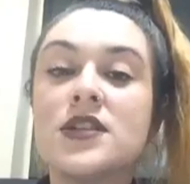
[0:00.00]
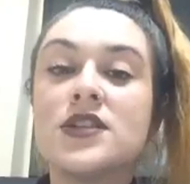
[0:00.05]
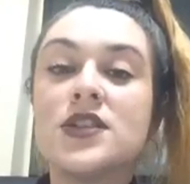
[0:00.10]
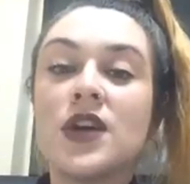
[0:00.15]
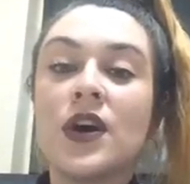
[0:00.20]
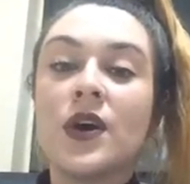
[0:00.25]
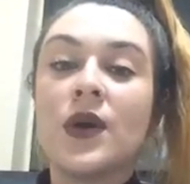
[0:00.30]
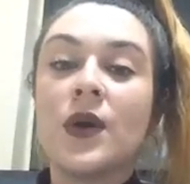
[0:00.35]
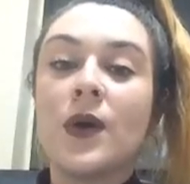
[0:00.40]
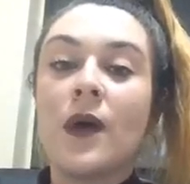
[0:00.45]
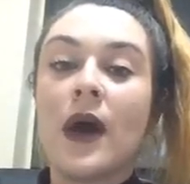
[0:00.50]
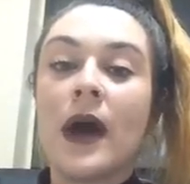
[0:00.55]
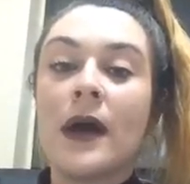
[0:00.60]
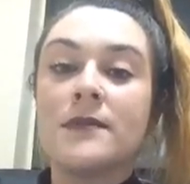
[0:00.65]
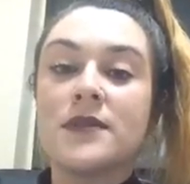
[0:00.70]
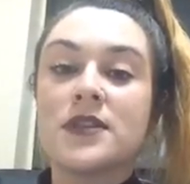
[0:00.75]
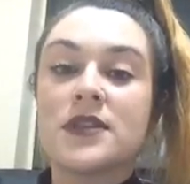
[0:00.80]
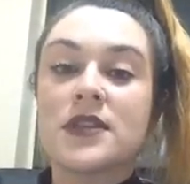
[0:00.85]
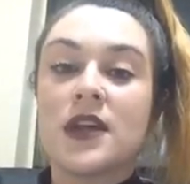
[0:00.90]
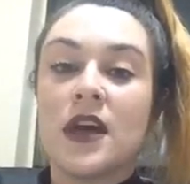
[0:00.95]
So
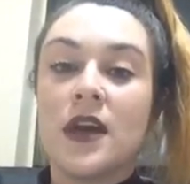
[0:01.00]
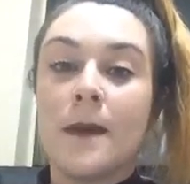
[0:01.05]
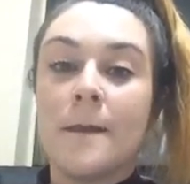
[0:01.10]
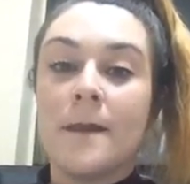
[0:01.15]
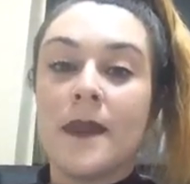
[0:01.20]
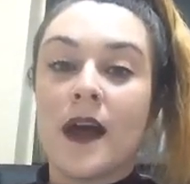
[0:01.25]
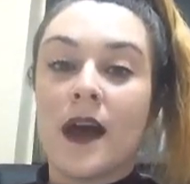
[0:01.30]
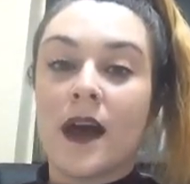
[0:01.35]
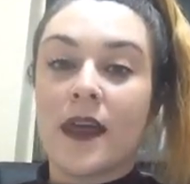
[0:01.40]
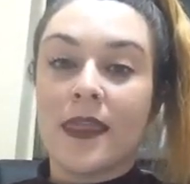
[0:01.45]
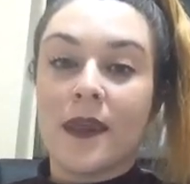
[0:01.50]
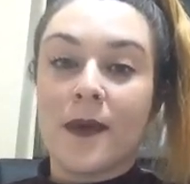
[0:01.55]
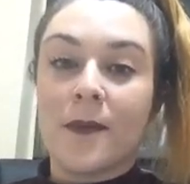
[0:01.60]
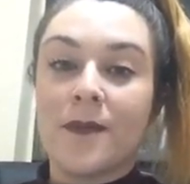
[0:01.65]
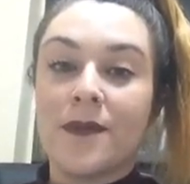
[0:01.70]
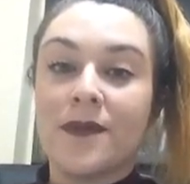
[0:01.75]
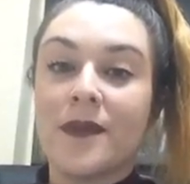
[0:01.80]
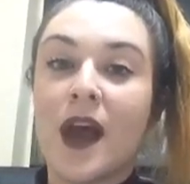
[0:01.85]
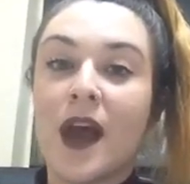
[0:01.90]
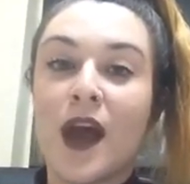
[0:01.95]
I'm just going to block them.
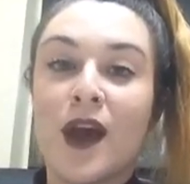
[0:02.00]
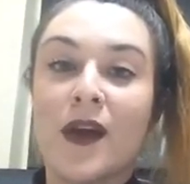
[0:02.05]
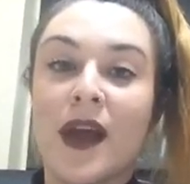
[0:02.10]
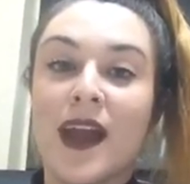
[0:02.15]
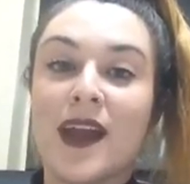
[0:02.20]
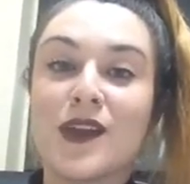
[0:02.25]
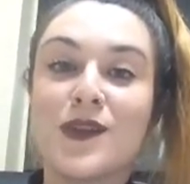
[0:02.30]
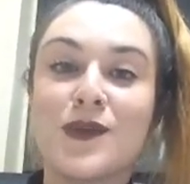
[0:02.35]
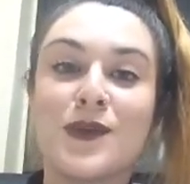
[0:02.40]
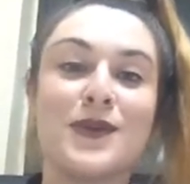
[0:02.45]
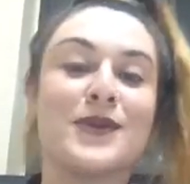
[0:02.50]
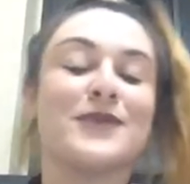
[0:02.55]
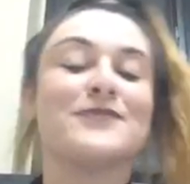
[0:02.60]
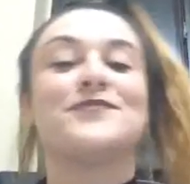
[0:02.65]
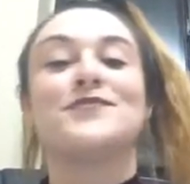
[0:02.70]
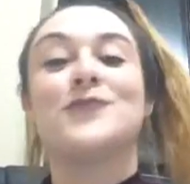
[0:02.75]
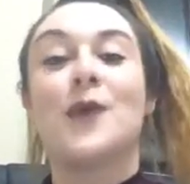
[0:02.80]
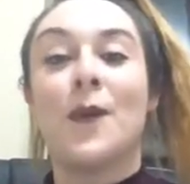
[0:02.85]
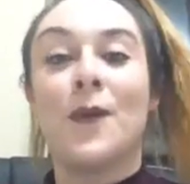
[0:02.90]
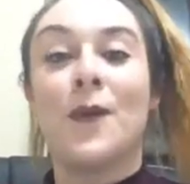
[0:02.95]
All right, cool.
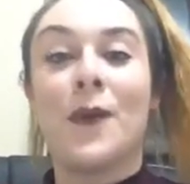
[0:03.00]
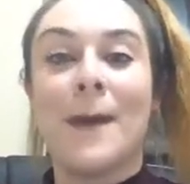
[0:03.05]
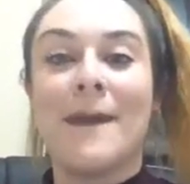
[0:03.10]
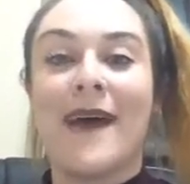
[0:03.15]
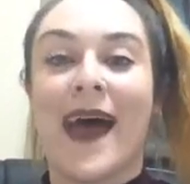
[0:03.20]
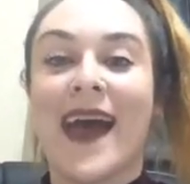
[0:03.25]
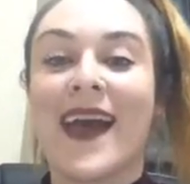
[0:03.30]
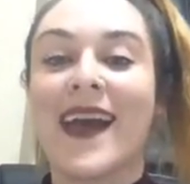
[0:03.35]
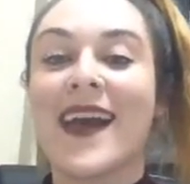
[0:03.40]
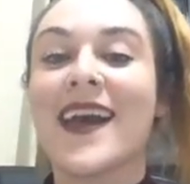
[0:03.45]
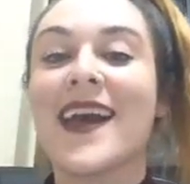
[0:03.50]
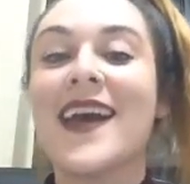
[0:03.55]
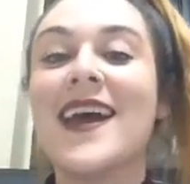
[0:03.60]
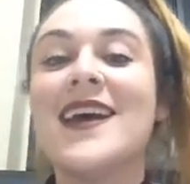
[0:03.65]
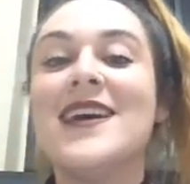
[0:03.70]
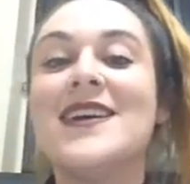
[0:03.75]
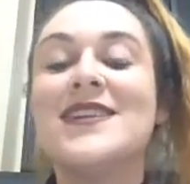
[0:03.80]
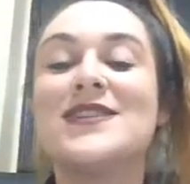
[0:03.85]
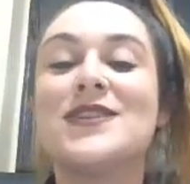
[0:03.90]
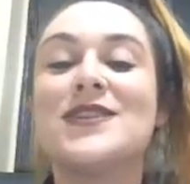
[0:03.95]
We're back.
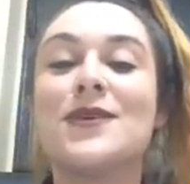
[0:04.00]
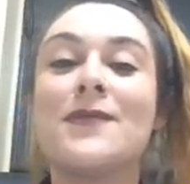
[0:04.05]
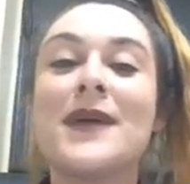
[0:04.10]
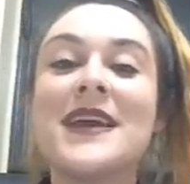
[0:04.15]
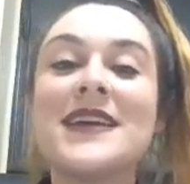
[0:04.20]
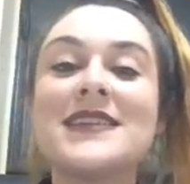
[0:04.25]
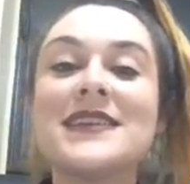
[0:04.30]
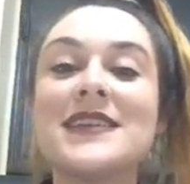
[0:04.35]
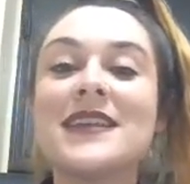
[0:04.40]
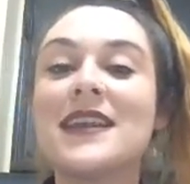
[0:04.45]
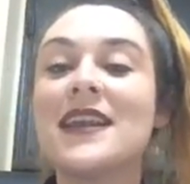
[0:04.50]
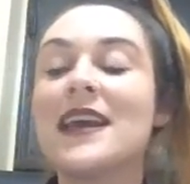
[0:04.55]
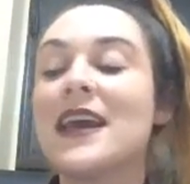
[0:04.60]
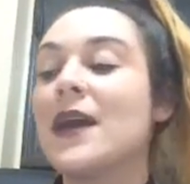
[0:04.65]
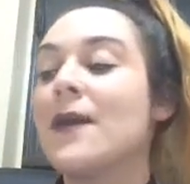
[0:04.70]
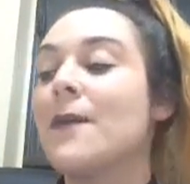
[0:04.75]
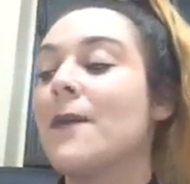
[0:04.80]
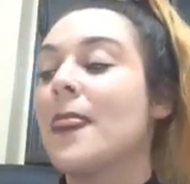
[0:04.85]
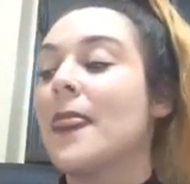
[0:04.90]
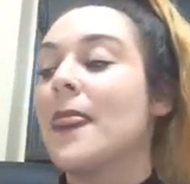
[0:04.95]
So
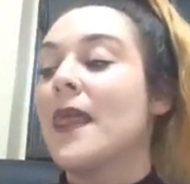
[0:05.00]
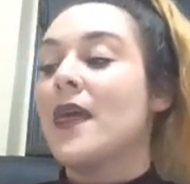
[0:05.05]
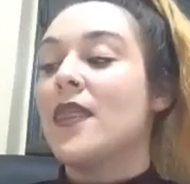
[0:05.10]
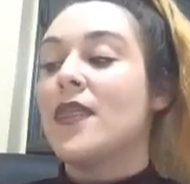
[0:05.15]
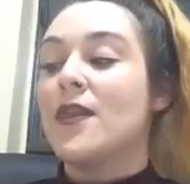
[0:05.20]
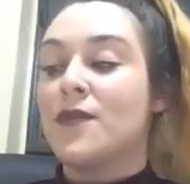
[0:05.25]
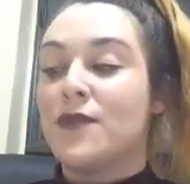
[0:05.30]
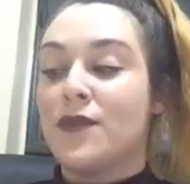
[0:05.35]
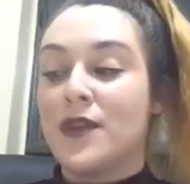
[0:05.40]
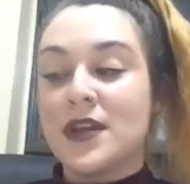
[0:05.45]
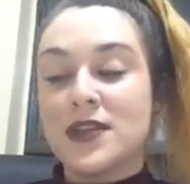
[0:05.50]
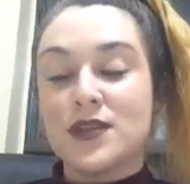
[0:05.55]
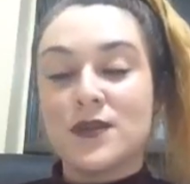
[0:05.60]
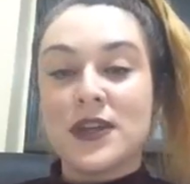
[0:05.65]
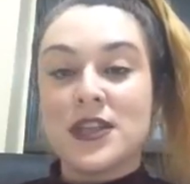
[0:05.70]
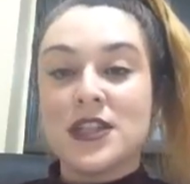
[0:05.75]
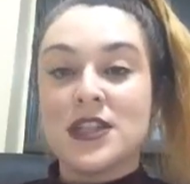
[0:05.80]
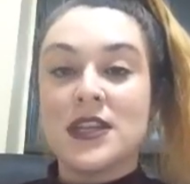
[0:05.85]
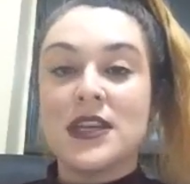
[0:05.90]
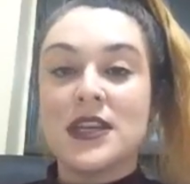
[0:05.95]
basically, the first
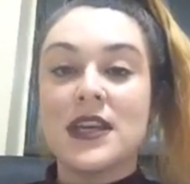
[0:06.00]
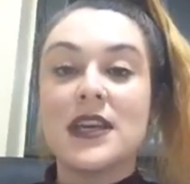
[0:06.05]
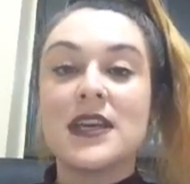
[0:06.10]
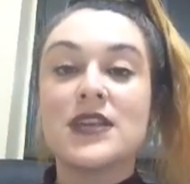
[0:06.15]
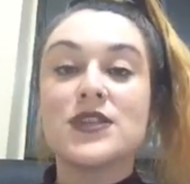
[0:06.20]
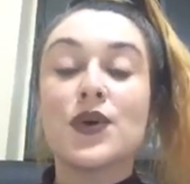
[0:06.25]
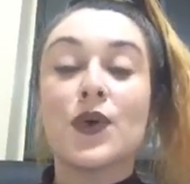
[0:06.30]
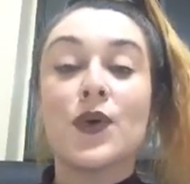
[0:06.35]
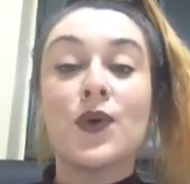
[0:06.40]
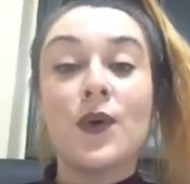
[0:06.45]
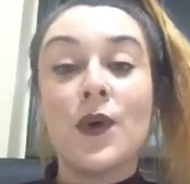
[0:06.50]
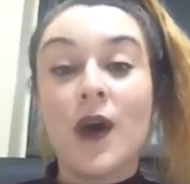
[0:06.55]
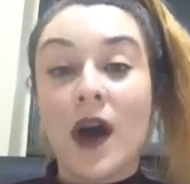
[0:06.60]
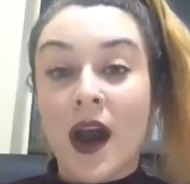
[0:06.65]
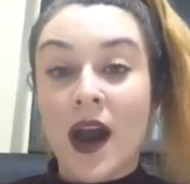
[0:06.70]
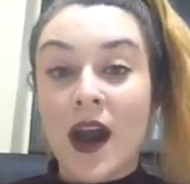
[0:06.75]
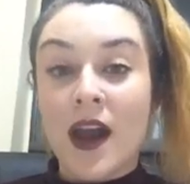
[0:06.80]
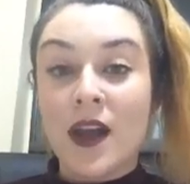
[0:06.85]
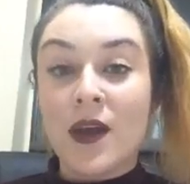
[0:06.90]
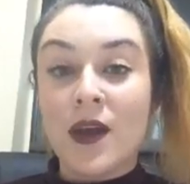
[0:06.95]
question is, who
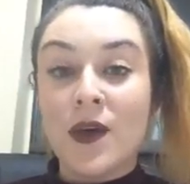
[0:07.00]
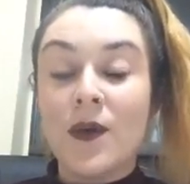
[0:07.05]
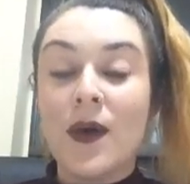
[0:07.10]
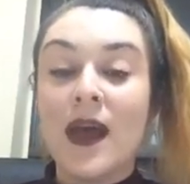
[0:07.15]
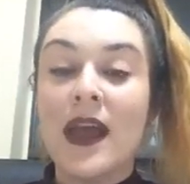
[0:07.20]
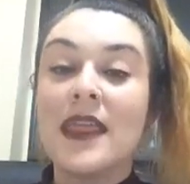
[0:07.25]
are you?